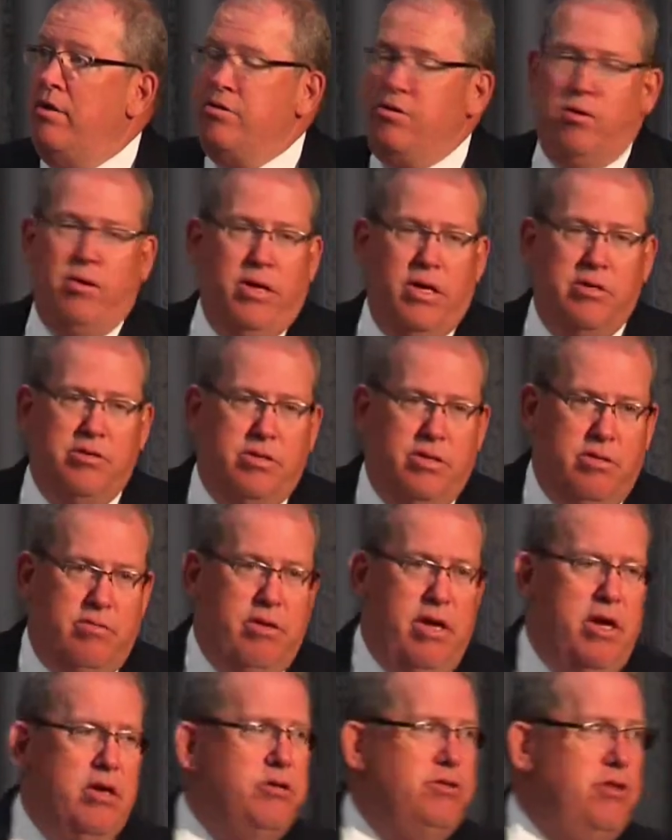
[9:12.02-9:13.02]
So
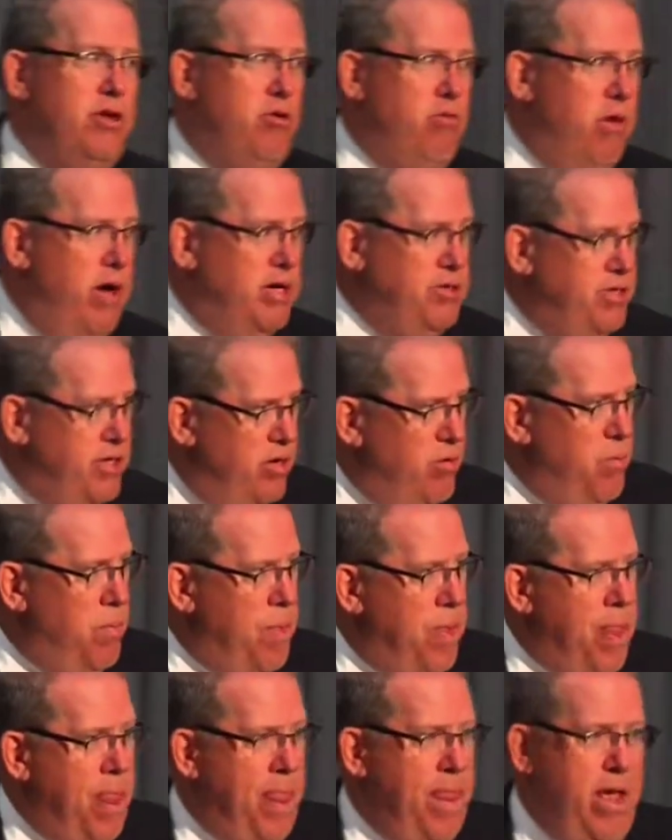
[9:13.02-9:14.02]
here's the question.
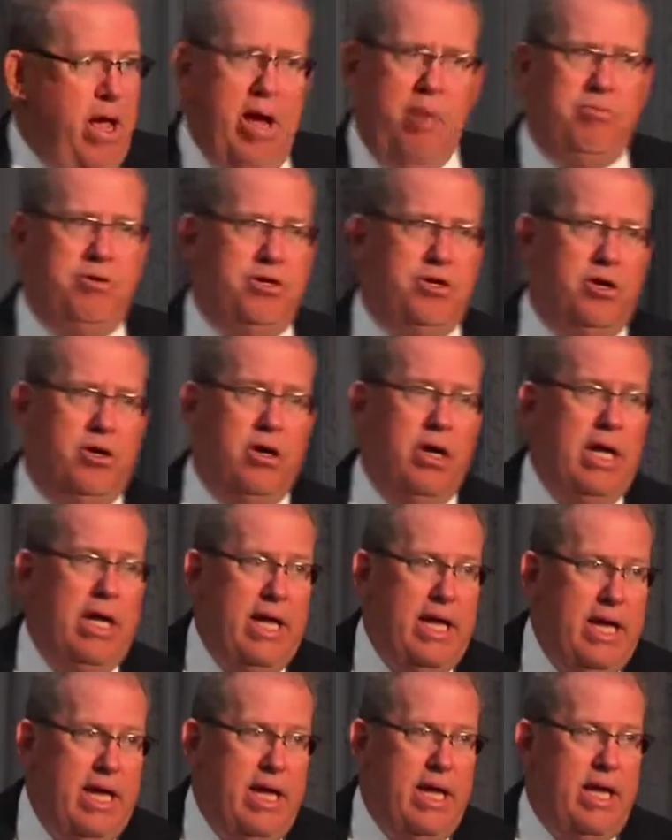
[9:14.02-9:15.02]
I'm sure
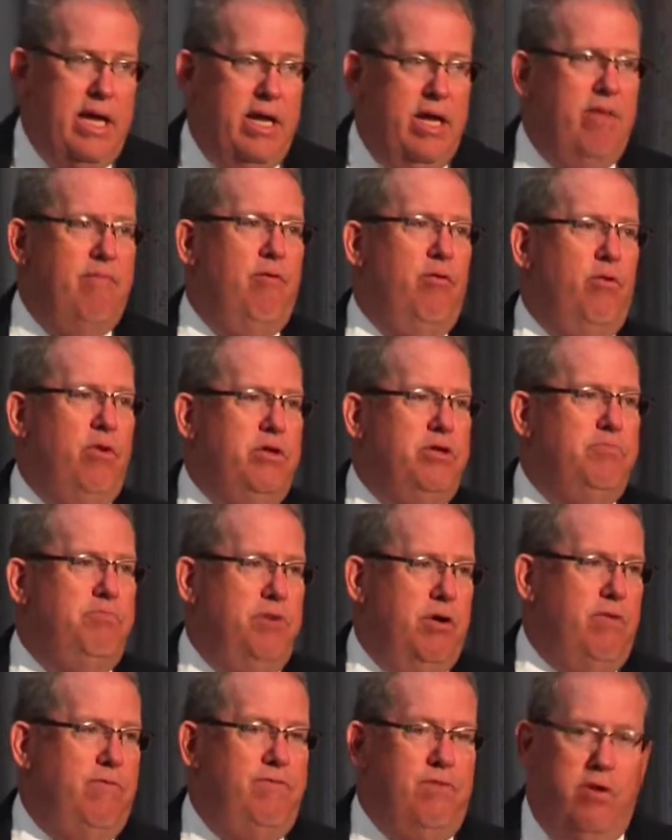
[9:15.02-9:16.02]
in everyone's
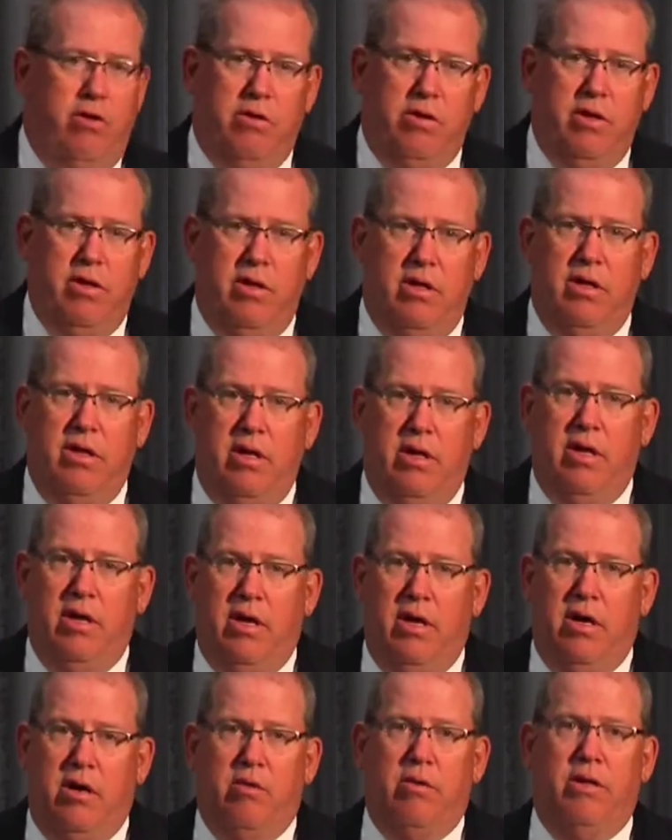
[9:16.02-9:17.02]
billfold
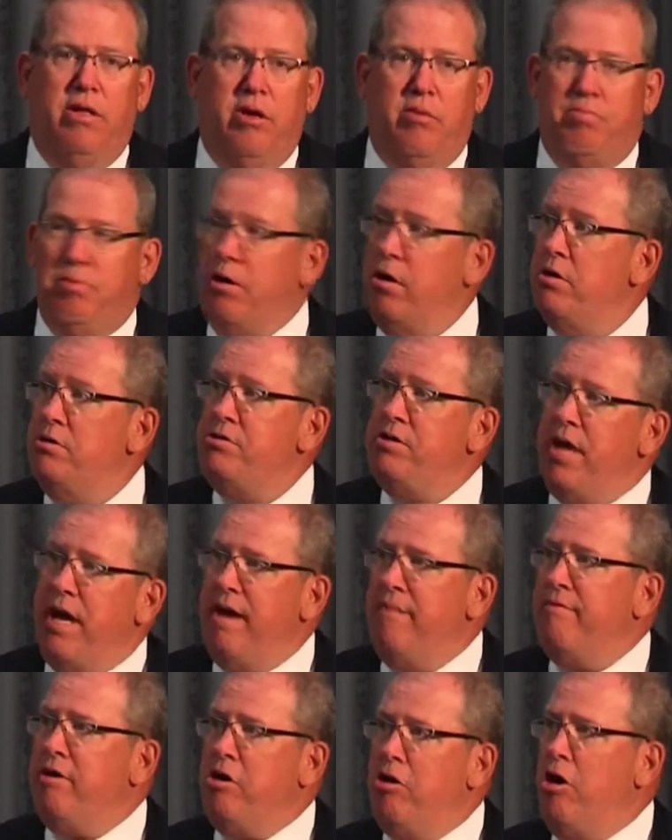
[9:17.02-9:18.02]
or in their purse,
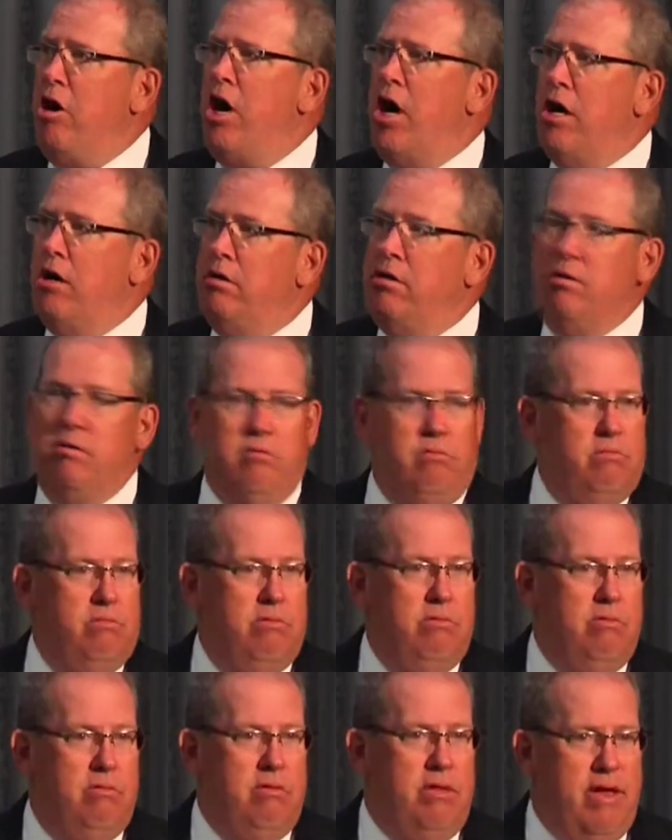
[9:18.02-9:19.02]
they have a card.
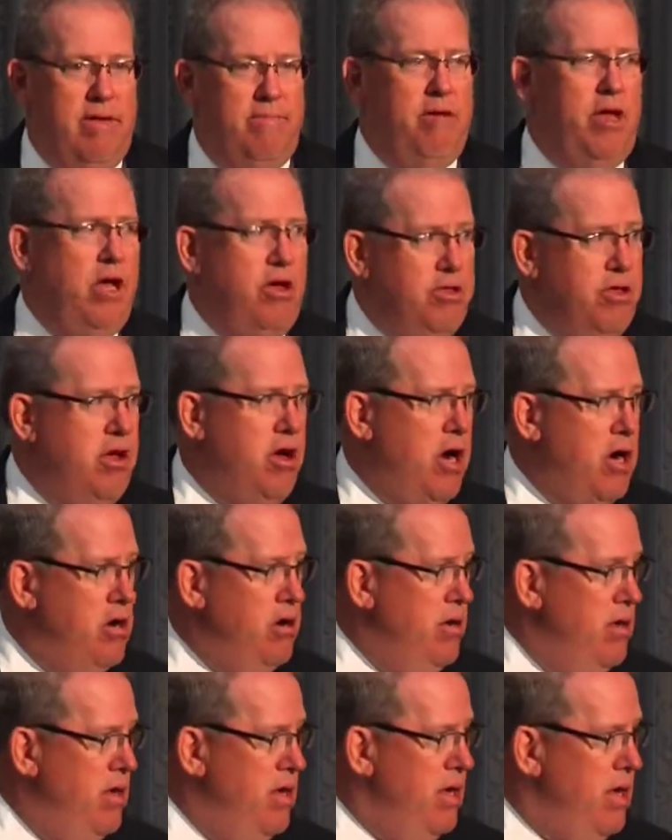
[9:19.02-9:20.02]
They have a health
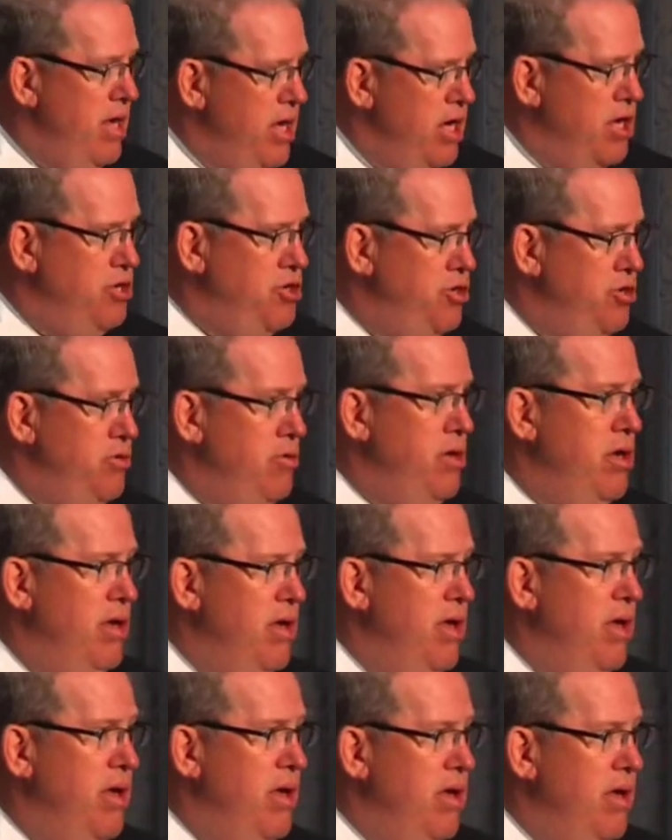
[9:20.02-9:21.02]
card issued
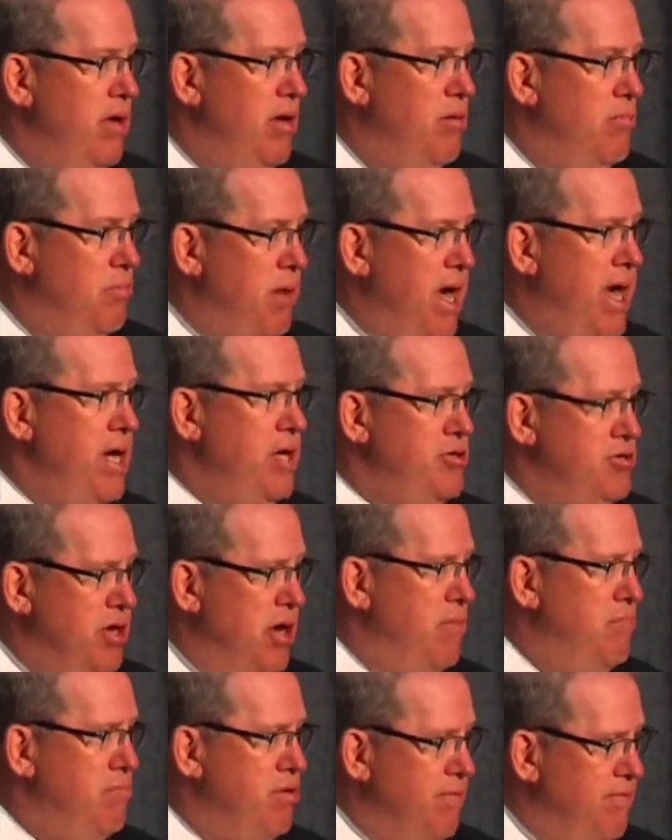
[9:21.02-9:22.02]
by
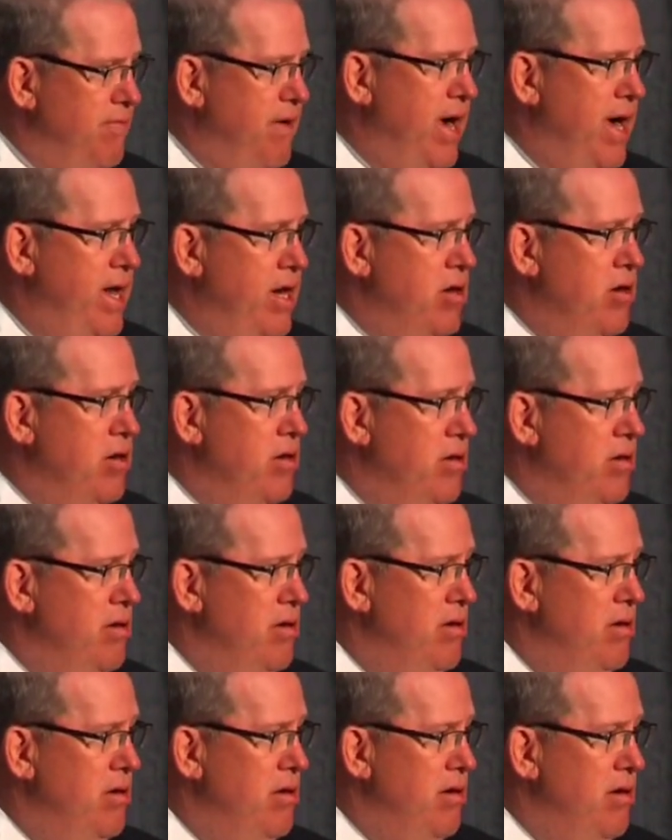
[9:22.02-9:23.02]
some provider
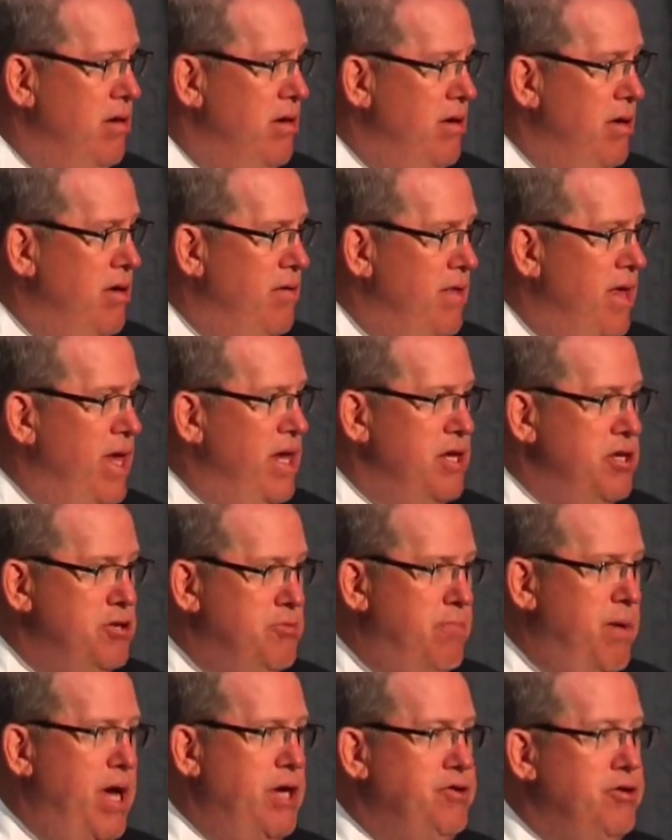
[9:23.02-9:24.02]
that is
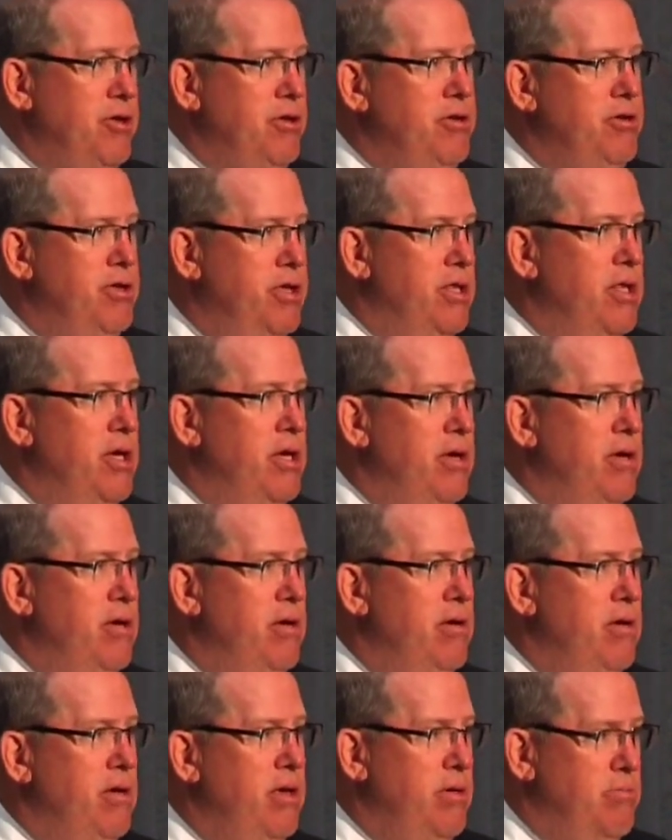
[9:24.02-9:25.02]
special to the
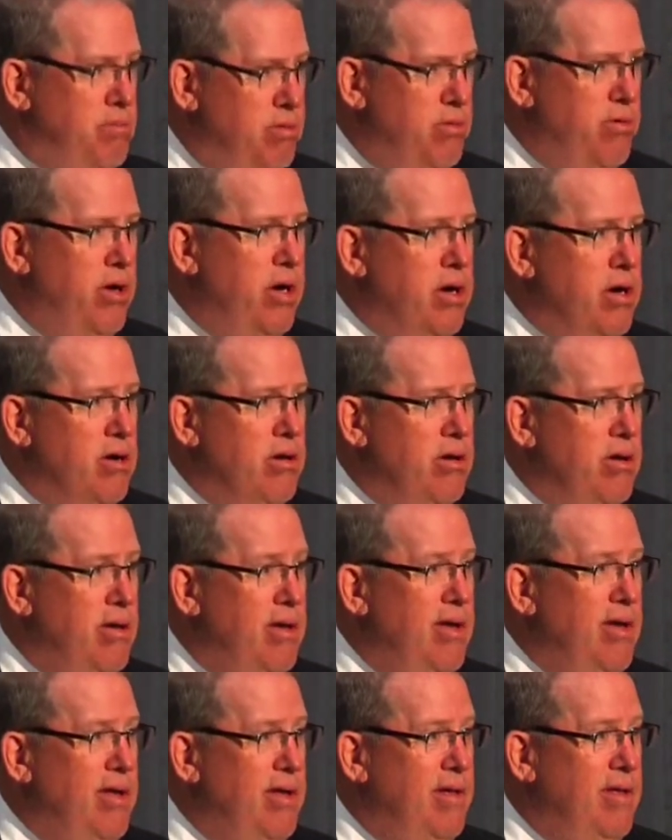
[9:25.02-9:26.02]
employer
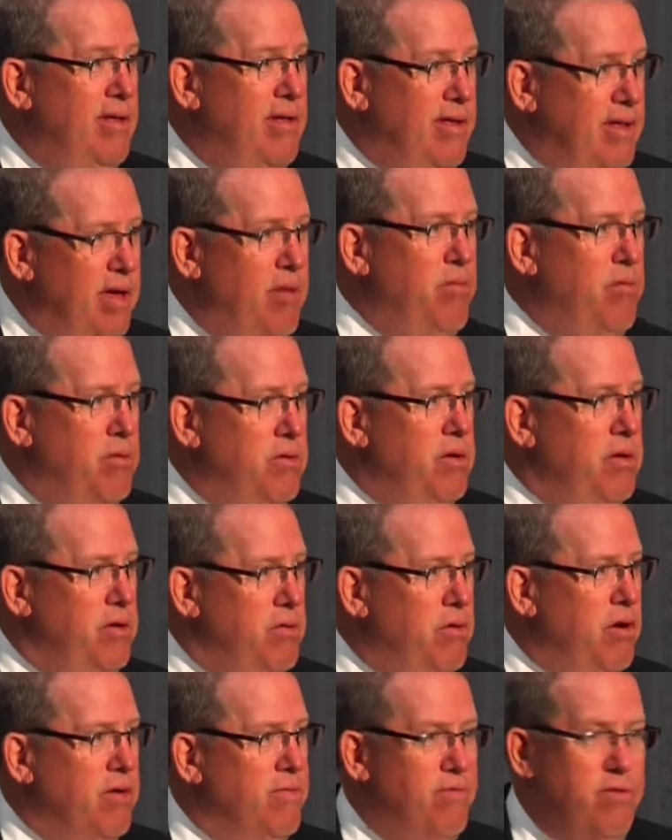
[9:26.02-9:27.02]
that
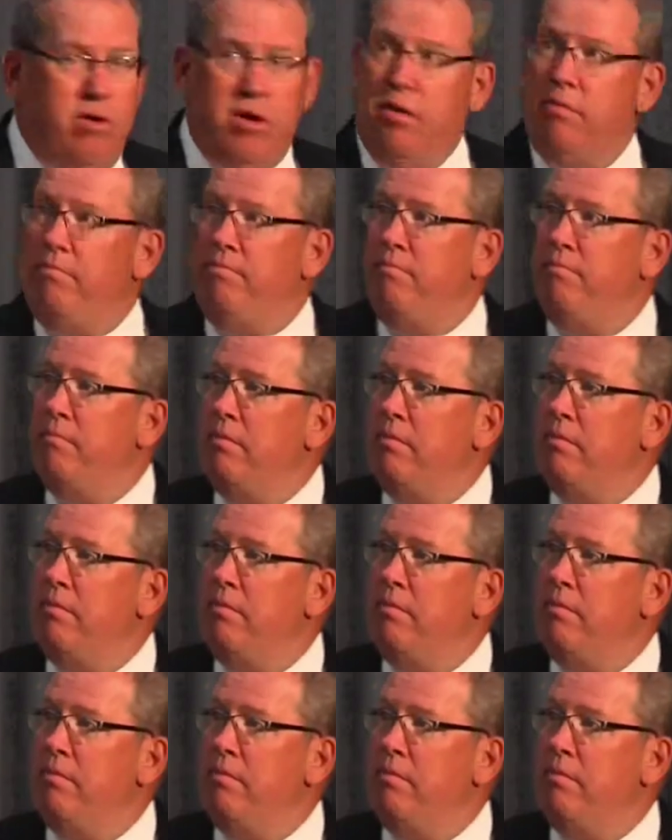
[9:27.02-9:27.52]
you work for.